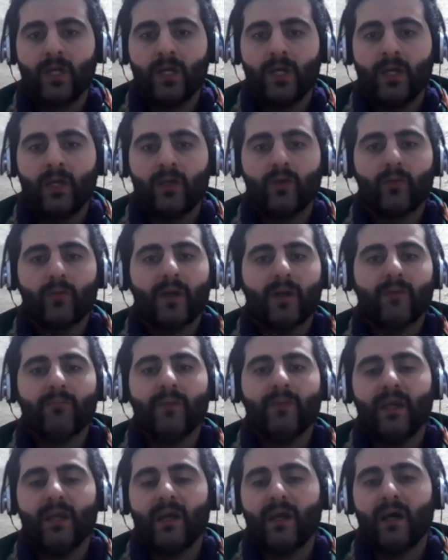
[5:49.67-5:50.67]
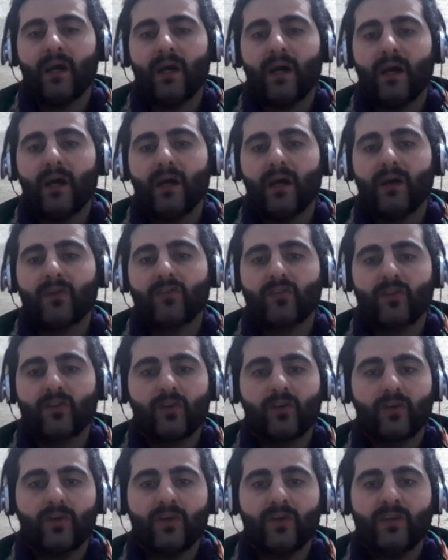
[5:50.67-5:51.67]
You might be a
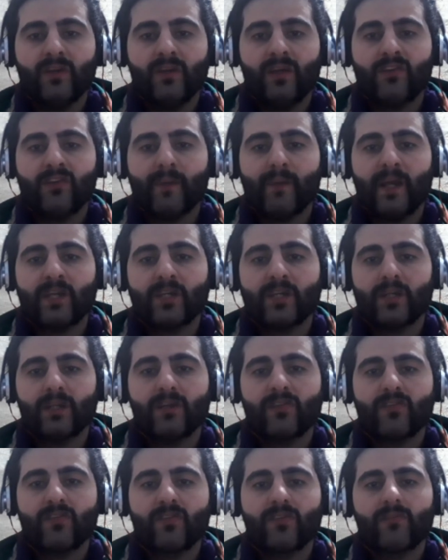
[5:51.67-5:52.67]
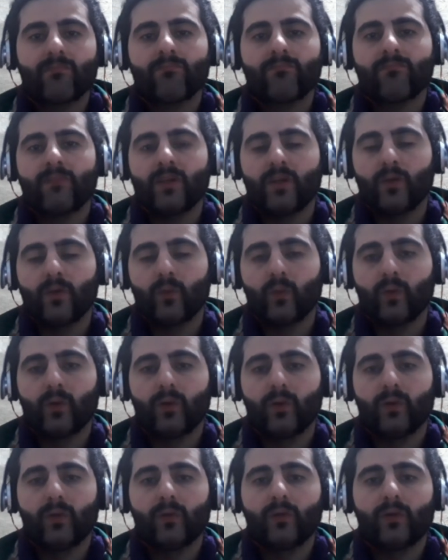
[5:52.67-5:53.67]
security specialist. You
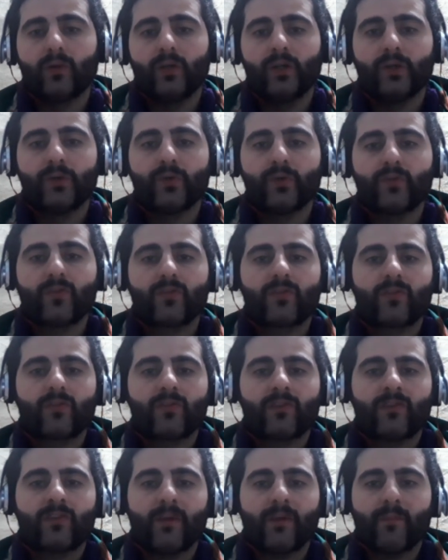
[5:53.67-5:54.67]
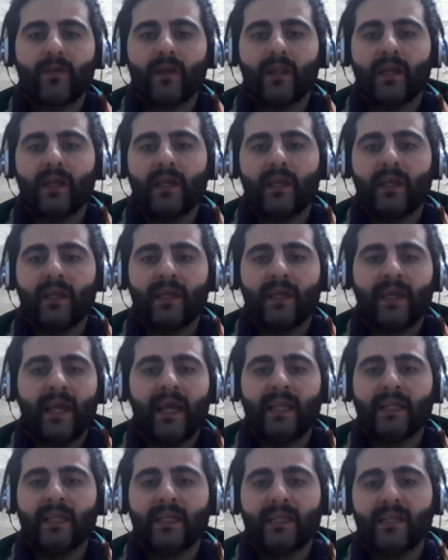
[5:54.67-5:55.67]
will use something like
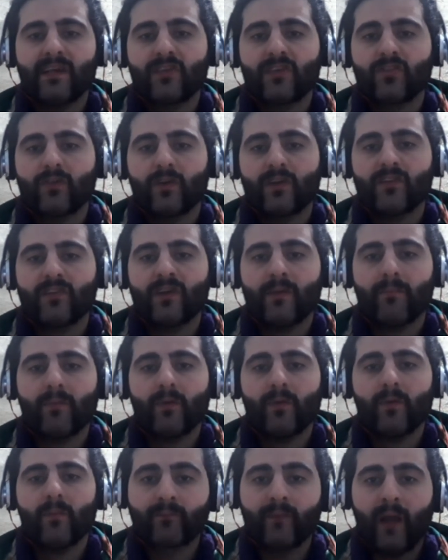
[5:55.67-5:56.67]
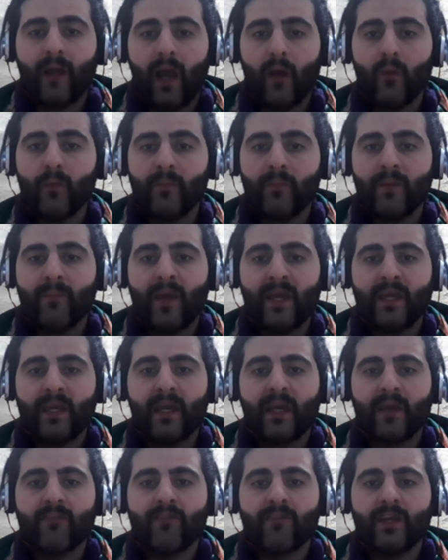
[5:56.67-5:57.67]
Kali Linux, for example. I will be
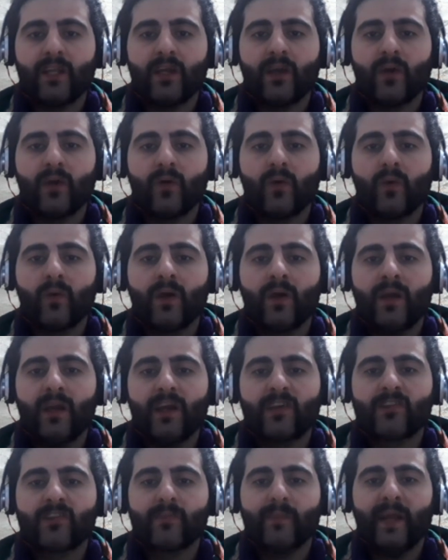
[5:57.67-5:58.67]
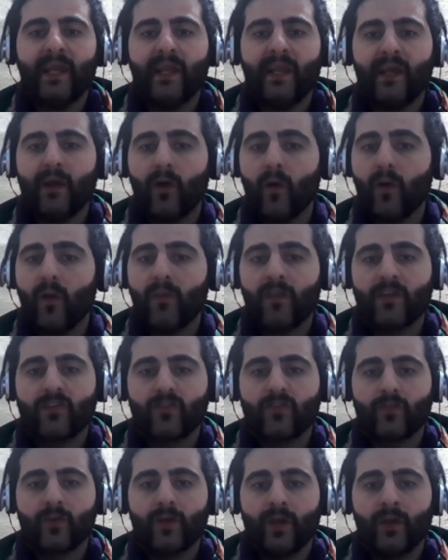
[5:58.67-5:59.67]
making a video explaining all this
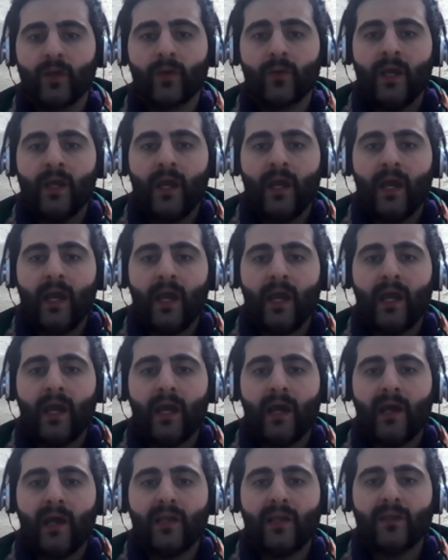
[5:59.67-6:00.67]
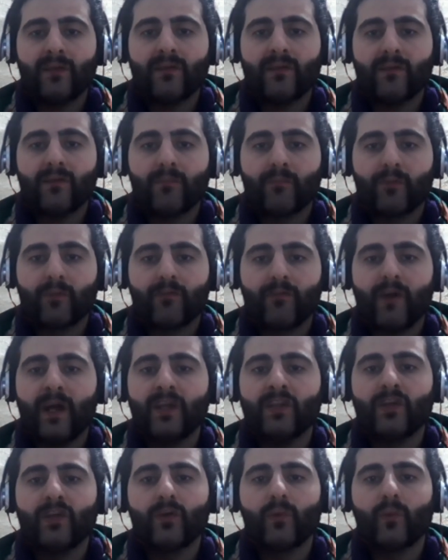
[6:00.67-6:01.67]
for you and
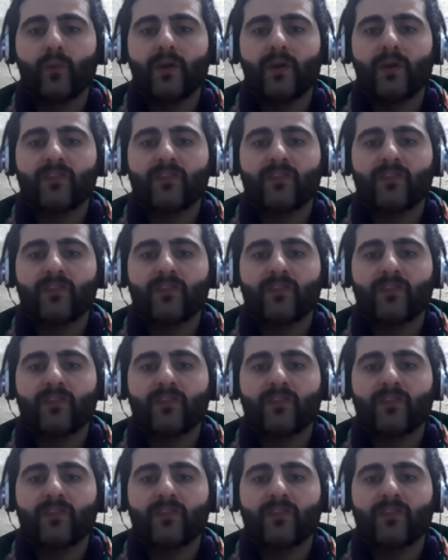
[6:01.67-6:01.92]
provide you with